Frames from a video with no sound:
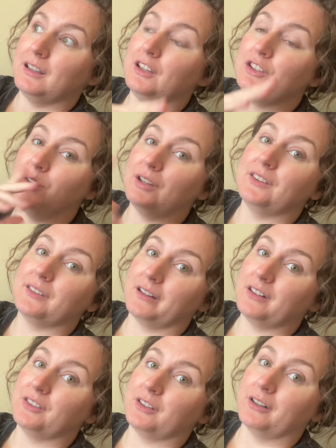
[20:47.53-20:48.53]
you can start
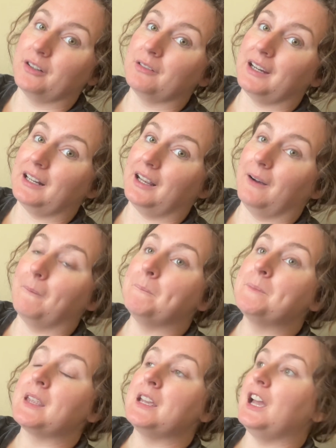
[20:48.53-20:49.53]
a starter right now.
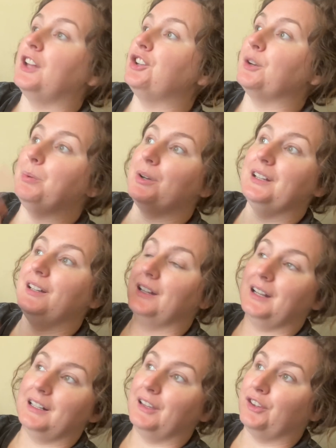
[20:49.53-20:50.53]
And you can put it in
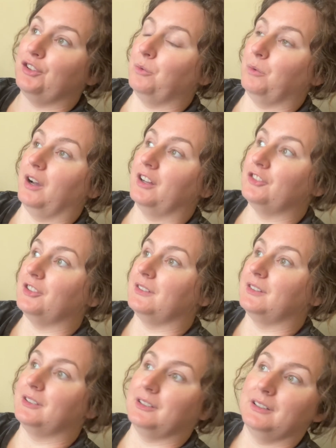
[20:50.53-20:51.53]
anything you want.
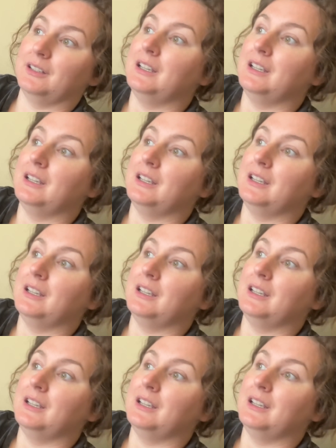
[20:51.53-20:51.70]
Just